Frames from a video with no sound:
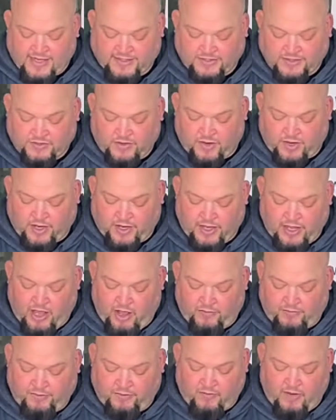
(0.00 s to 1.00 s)
going to help
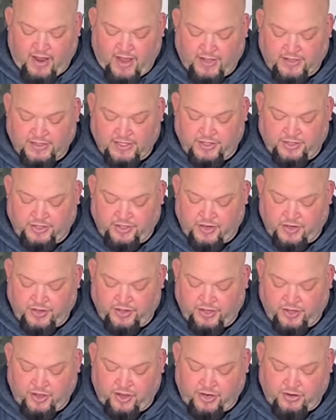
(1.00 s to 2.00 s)
it during the
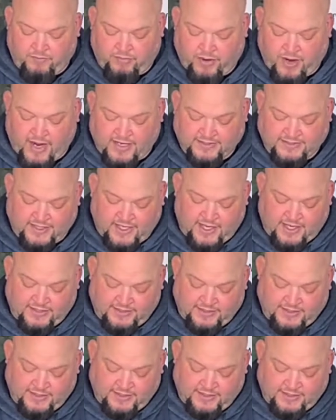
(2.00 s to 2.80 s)
cooking process.